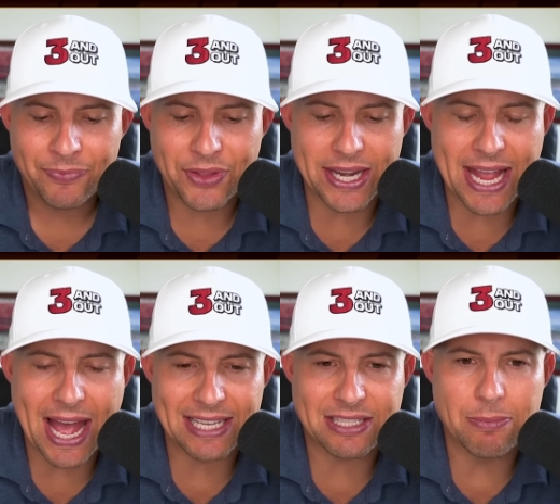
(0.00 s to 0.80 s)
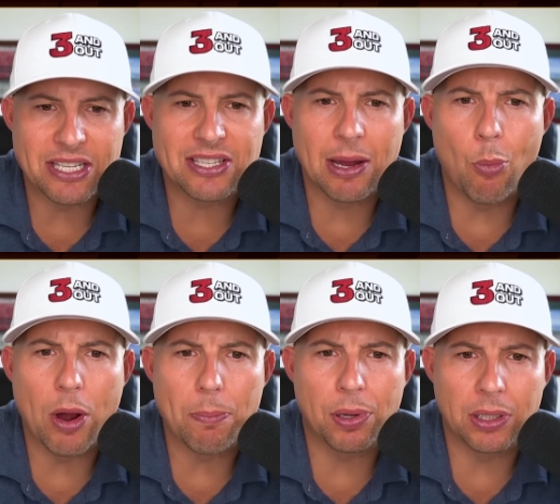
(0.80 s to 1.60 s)
that he has to be
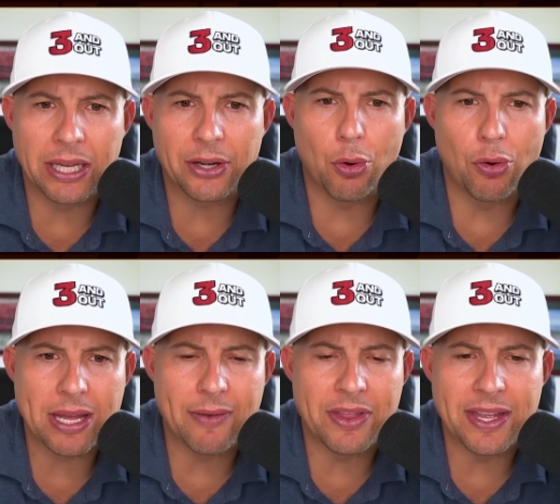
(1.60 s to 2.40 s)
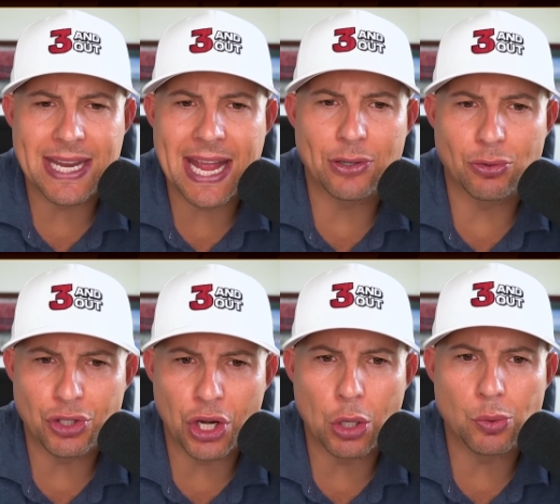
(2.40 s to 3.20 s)
somewhat political given that Daniel
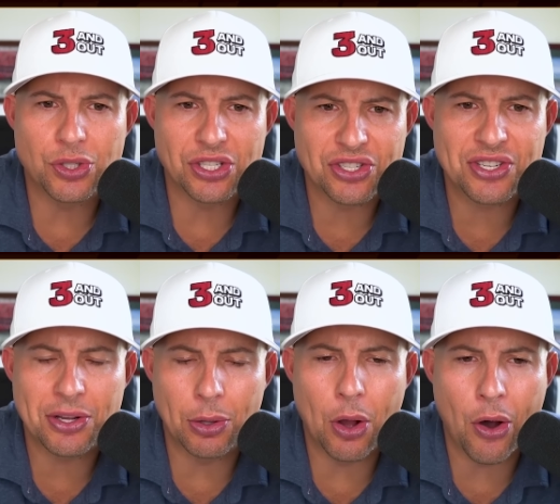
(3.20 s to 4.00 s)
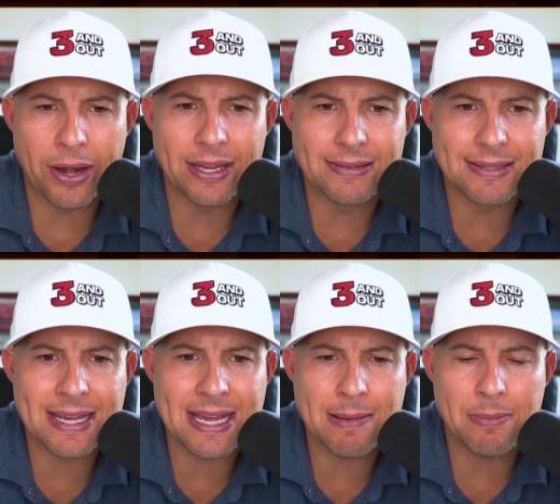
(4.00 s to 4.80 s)
Jones is still on his
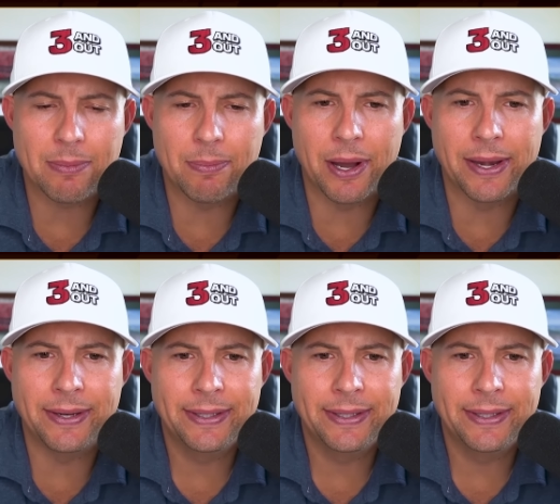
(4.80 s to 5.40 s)
team. But